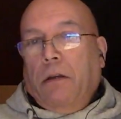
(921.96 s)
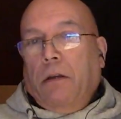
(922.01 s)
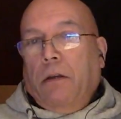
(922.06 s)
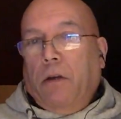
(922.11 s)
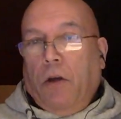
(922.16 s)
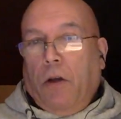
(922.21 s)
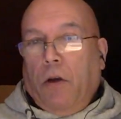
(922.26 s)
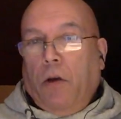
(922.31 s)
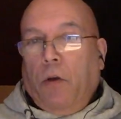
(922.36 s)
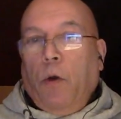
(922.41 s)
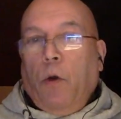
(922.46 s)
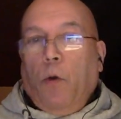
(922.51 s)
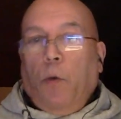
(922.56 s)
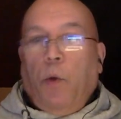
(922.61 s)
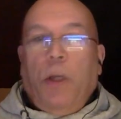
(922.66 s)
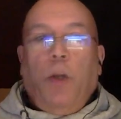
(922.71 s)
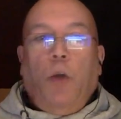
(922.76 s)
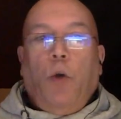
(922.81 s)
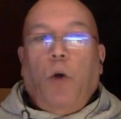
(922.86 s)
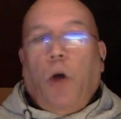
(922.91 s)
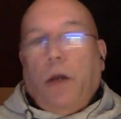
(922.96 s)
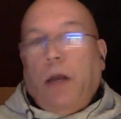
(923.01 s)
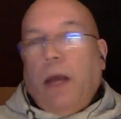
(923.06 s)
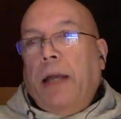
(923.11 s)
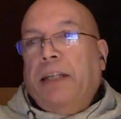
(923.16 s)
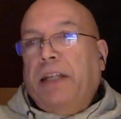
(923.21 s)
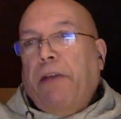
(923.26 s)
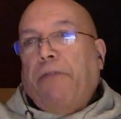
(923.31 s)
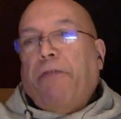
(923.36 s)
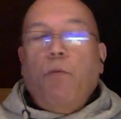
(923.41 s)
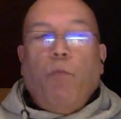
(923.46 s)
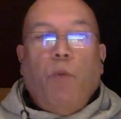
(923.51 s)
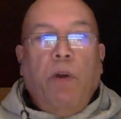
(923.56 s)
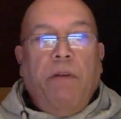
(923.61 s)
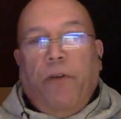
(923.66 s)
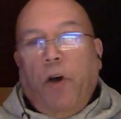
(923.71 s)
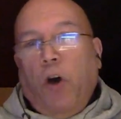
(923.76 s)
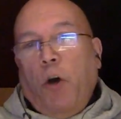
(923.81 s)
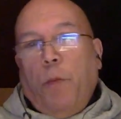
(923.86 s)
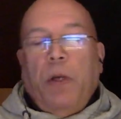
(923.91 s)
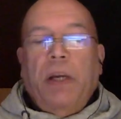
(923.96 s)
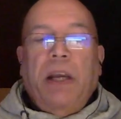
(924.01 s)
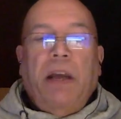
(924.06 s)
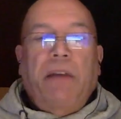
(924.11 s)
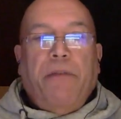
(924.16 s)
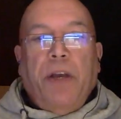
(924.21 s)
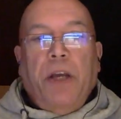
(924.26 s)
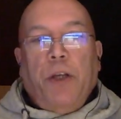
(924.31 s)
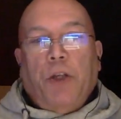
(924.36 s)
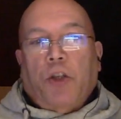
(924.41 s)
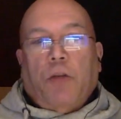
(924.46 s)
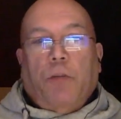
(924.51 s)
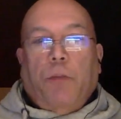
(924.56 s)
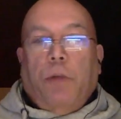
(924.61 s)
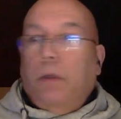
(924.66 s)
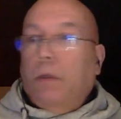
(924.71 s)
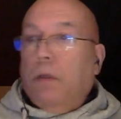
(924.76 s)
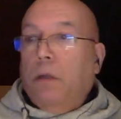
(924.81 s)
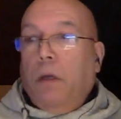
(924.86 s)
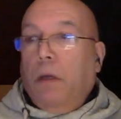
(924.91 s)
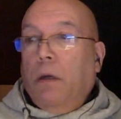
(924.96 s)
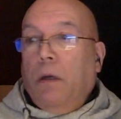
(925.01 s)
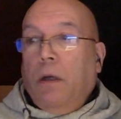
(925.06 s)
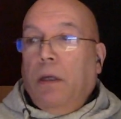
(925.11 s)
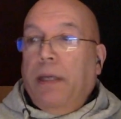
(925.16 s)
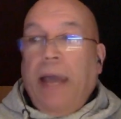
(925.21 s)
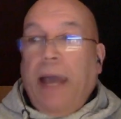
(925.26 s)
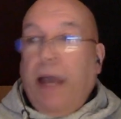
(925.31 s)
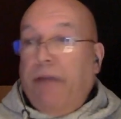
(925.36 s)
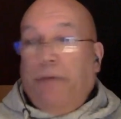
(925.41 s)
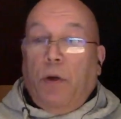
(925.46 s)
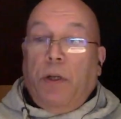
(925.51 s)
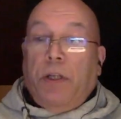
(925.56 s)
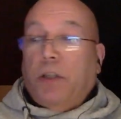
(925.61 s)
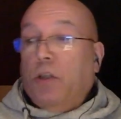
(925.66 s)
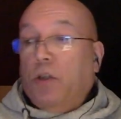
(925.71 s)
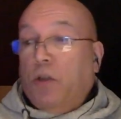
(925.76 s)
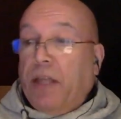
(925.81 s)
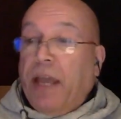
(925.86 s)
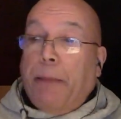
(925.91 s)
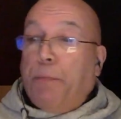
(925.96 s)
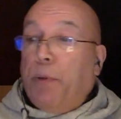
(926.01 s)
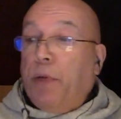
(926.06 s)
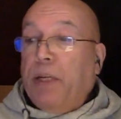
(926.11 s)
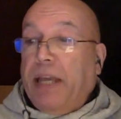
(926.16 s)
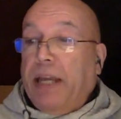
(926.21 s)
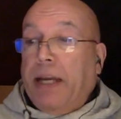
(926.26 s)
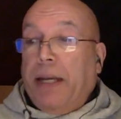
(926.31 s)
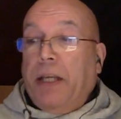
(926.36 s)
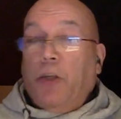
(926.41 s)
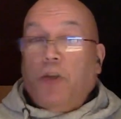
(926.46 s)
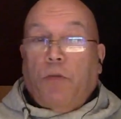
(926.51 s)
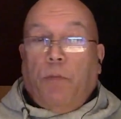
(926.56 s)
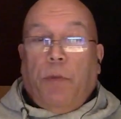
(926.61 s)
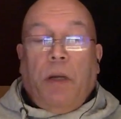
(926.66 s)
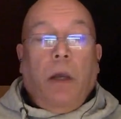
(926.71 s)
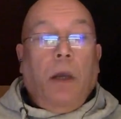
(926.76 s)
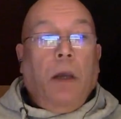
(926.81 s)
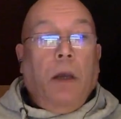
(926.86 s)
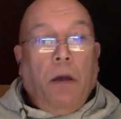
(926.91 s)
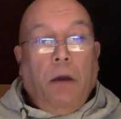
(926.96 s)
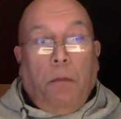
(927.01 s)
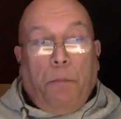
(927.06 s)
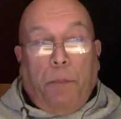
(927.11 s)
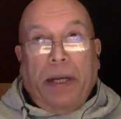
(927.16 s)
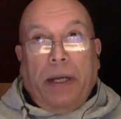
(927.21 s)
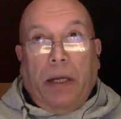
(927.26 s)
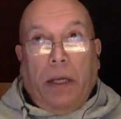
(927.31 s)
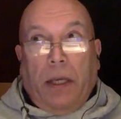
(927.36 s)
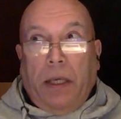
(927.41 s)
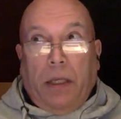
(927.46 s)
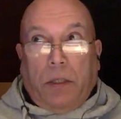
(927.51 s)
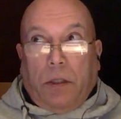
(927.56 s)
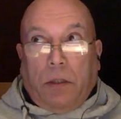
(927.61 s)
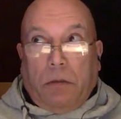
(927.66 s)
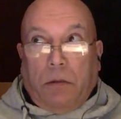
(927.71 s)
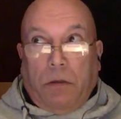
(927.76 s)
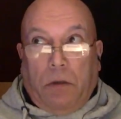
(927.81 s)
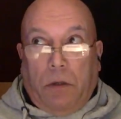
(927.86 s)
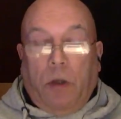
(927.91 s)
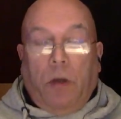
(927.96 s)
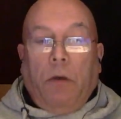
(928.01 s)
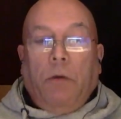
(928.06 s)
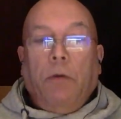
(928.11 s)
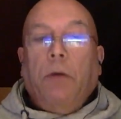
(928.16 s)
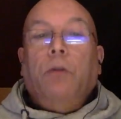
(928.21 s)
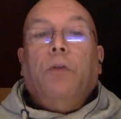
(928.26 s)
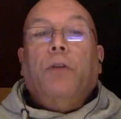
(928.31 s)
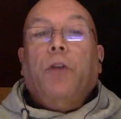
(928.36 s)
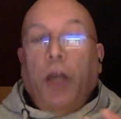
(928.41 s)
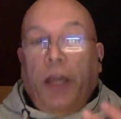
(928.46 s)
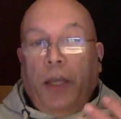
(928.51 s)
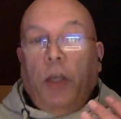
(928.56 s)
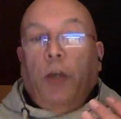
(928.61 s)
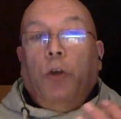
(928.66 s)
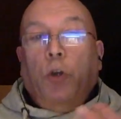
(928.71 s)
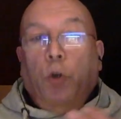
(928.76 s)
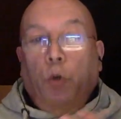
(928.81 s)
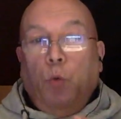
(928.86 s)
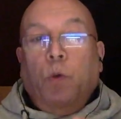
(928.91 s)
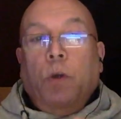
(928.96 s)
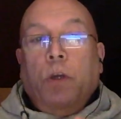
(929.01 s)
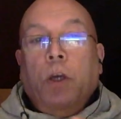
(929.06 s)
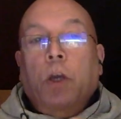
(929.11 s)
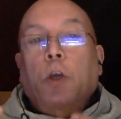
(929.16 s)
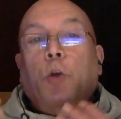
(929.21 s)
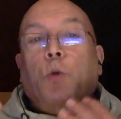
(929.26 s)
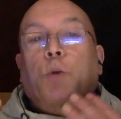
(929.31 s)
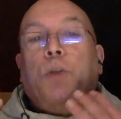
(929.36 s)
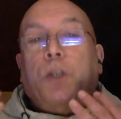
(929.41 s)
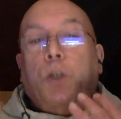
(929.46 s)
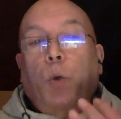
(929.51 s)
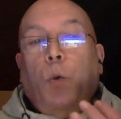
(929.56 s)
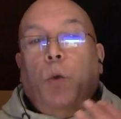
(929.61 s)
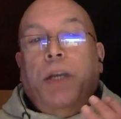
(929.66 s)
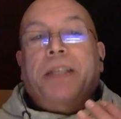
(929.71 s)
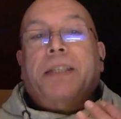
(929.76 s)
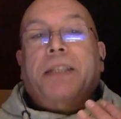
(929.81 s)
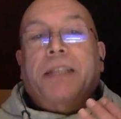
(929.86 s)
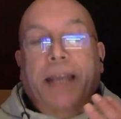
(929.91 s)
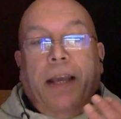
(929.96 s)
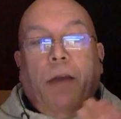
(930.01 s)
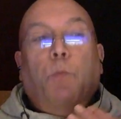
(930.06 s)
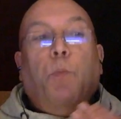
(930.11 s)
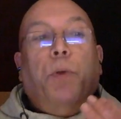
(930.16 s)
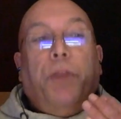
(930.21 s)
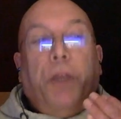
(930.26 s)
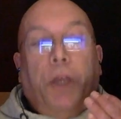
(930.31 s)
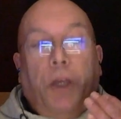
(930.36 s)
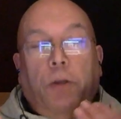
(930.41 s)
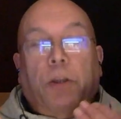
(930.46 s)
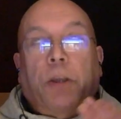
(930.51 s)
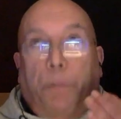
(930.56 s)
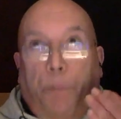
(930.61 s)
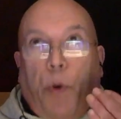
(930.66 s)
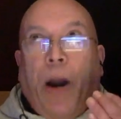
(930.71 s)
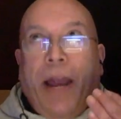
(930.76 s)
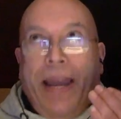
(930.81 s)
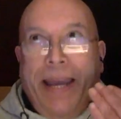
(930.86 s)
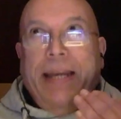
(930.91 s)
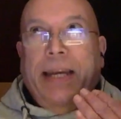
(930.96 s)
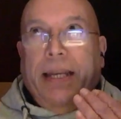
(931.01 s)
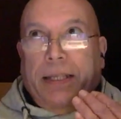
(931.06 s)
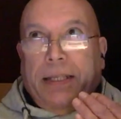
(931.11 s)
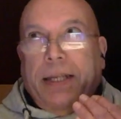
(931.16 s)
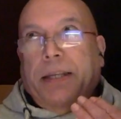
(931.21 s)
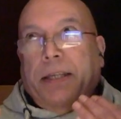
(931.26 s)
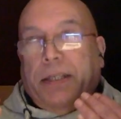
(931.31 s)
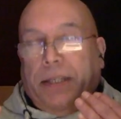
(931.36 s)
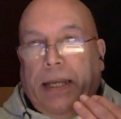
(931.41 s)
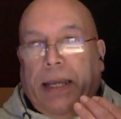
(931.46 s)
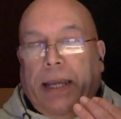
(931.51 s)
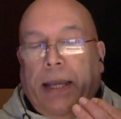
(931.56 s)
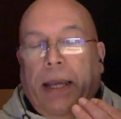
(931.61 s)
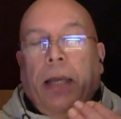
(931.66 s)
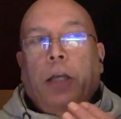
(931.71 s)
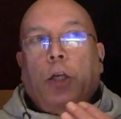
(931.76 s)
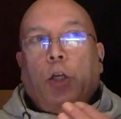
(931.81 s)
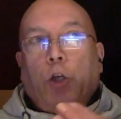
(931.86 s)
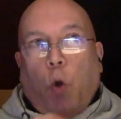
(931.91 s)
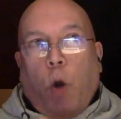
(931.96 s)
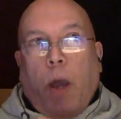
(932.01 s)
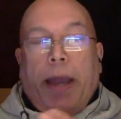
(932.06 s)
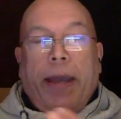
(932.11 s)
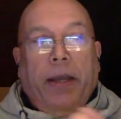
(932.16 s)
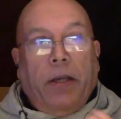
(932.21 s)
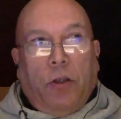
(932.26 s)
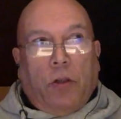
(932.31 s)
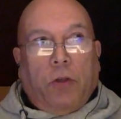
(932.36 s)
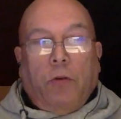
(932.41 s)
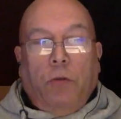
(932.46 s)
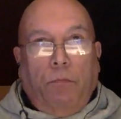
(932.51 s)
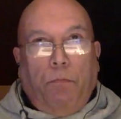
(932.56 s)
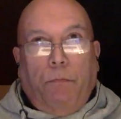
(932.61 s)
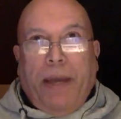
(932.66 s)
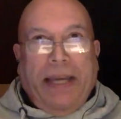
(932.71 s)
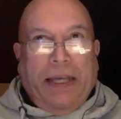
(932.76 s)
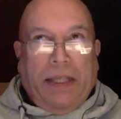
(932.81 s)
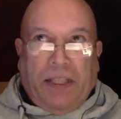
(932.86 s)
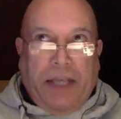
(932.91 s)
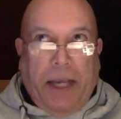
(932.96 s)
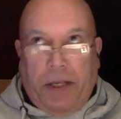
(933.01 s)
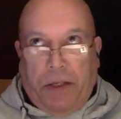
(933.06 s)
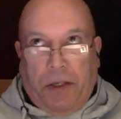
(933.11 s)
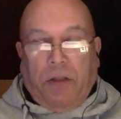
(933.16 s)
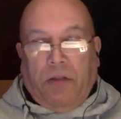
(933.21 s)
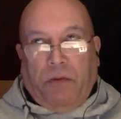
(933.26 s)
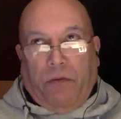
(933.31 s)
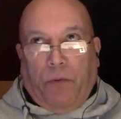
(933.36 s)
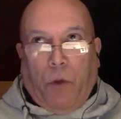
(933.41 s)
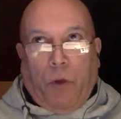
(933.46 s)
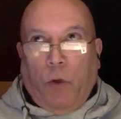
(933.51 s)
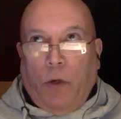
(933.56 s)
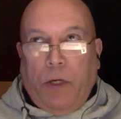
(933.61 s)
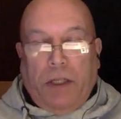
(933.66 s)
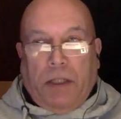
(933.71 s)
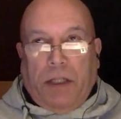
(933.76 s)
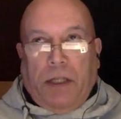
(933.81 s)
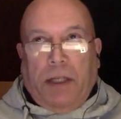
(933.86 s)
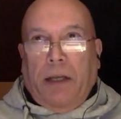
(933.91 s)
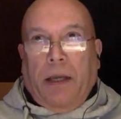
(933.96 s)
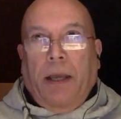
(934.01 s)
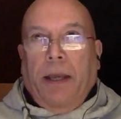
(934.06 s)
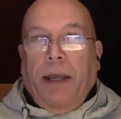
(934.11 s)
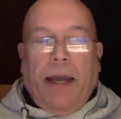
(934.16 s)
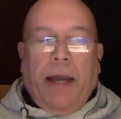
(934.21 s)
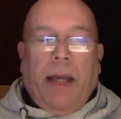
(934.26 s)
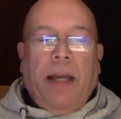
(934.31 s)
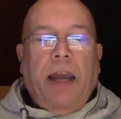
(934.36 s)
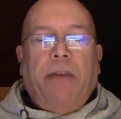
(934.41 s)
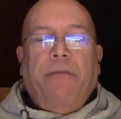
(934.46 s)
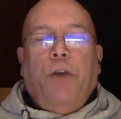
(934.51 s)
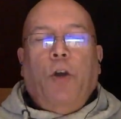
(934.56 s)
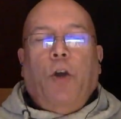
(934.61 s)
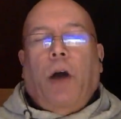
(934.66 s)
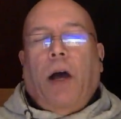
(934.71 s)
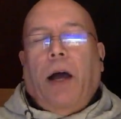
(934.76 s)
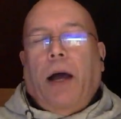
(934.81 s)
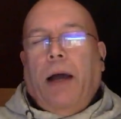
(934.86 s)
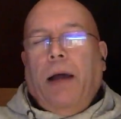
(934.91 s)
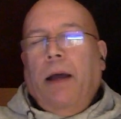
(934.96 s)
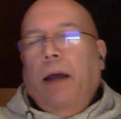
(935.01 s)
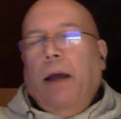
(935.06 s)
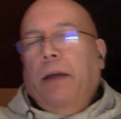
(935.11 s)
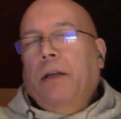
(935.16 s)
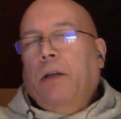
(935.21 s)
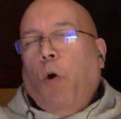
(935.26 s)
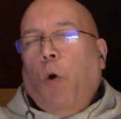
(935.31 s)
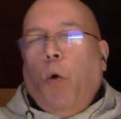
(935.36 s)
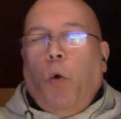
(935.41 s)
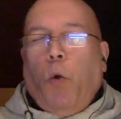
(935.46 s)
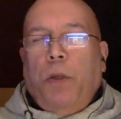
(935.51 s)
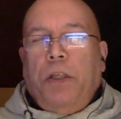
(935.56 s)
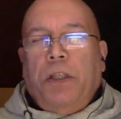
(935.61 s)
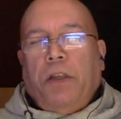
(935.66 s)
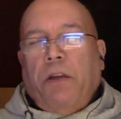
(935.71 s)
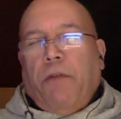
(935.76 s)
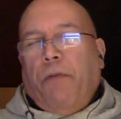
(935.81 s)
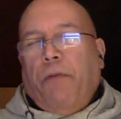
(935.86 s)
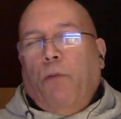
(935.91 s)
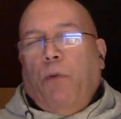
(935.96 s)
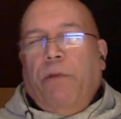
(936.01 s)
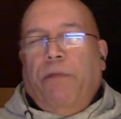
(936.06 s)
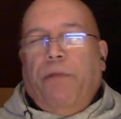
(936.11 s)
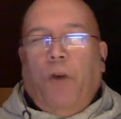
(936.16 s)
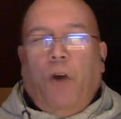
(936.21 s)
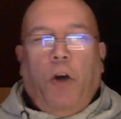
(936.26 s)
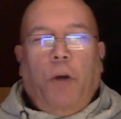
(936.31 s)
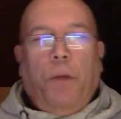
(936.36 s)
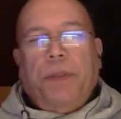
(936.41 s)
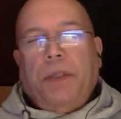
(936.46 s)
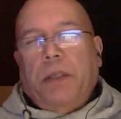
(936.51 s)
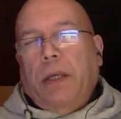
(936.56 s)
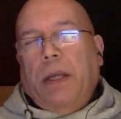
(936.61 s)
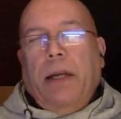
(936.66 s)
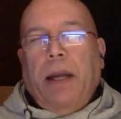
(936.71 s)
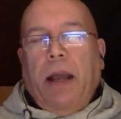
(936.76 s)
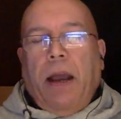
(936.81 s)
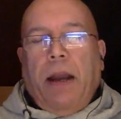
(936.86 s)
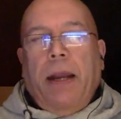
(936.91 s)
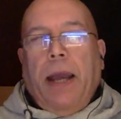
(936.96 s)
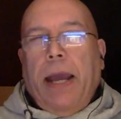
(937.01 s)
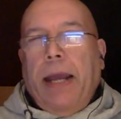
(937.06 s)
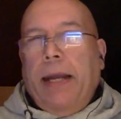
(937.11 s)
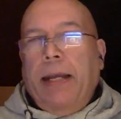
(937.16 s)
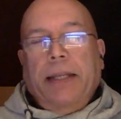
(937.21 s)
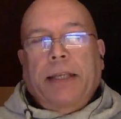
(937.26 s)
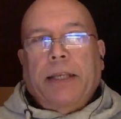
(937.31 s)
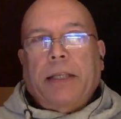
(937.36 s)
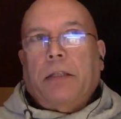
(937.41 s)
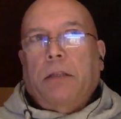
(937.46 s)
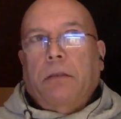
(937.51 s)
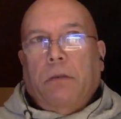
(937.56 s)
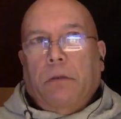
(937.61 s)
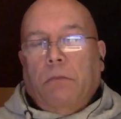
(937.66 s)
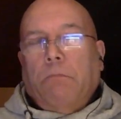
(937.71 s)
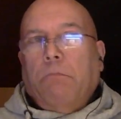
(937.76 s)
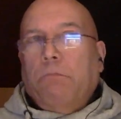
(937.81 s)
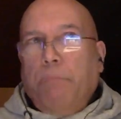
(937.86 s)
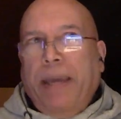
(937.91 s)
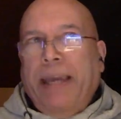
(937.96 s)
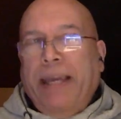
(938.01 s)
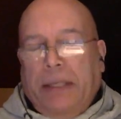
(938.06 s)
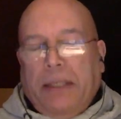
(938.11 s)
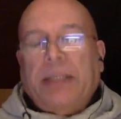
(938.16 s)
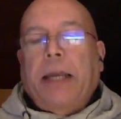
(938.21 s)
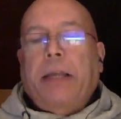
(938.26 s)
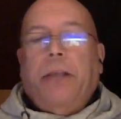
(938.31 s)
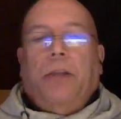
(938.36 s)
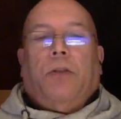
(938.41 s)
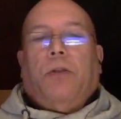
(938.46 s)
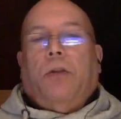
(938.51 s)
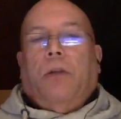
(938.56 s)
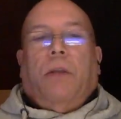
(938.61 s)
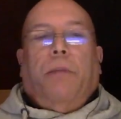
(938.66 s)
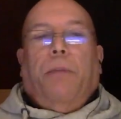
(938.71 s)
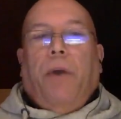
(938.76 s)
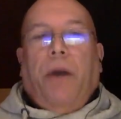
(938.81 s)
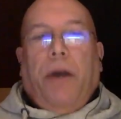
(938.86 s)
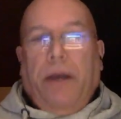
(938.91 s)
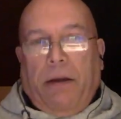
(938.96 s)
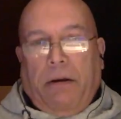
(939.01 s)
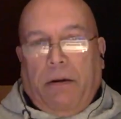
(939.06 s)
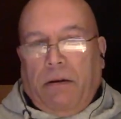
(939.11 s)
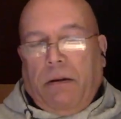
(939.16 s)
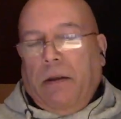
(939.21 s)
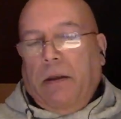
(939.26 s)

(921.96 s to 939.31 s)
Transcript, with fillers: You know, when you got a different reverb on every instrument, yeah, if you listen to that particular instrument, but it's the, you you're still listening with the the brain is listening, trying to make sense of what you're listening. And have you got all these different reverbs, and and and it doesn't make sense to the brain,